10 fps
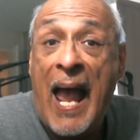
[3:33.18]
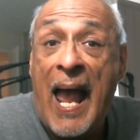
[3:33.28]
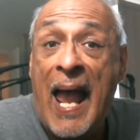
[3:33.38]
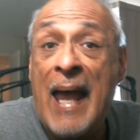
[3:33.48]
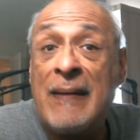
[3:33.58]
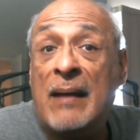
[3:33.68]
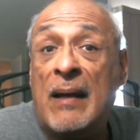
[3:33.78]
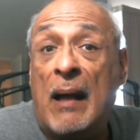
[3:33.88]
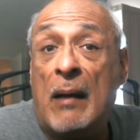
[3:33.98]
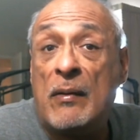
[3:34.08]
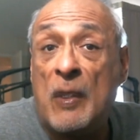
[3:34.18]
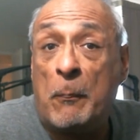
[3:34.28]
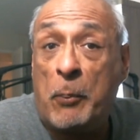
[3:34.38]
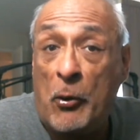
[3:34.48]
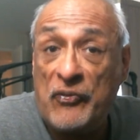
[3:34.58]
And the
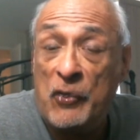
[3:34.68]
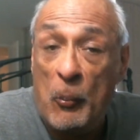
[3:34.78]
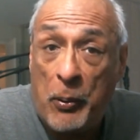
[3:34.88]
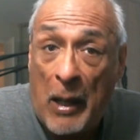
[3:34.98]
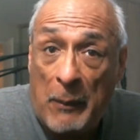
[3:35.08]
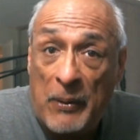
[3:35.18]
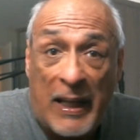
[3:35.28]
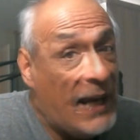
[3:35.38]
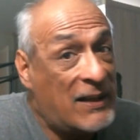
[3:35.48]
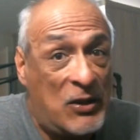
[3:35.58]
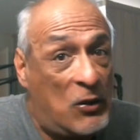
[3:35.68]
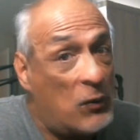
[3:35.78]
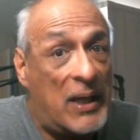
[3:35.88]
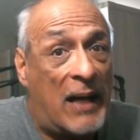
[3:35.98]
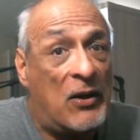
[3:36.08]
person who probably, and you
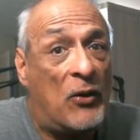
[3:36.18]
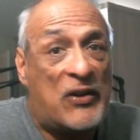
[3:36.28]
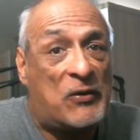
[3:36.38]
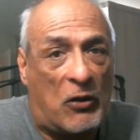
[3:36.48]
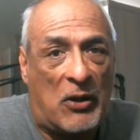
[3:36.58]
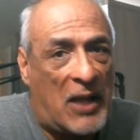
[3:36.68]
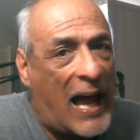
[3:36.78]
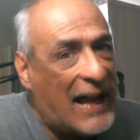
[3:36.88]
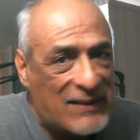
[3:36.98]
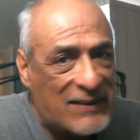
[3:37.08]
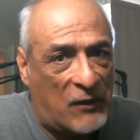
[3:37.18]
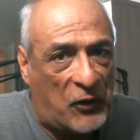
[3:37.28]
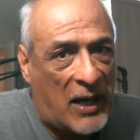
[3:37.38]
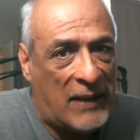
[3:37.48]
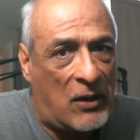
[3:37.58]
would not know this, classic
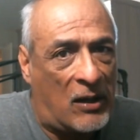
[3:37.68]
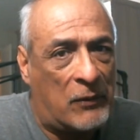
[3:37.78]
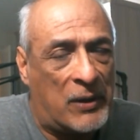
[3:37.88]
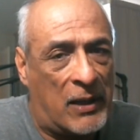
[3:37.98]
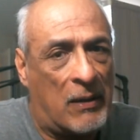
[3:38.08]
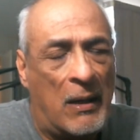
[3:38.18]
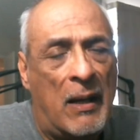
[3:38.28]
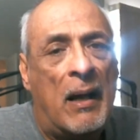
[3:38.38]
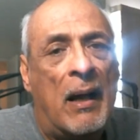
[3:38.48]
Forgotten Hollywood here,